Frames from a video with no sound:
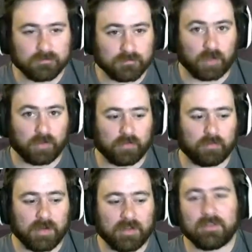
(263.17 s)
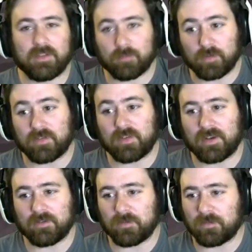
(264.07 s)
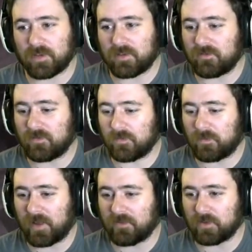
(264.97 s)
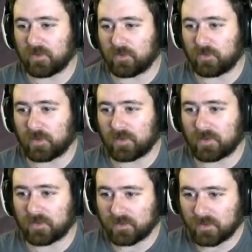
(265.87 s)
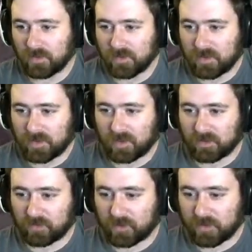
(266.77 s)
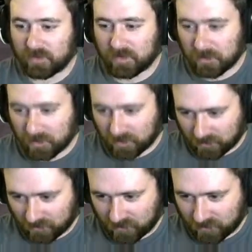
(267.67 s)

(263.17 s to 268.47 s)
all the rails and reset it when we have a new rail coming in.